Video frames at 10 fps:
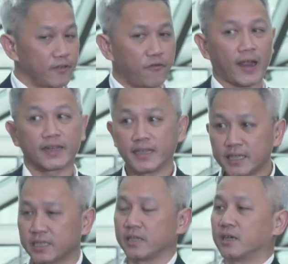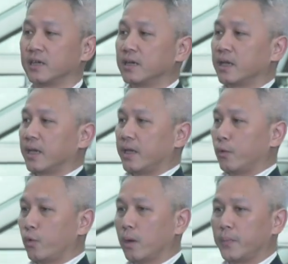In fact, this year, it
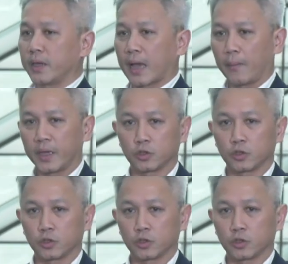will be coming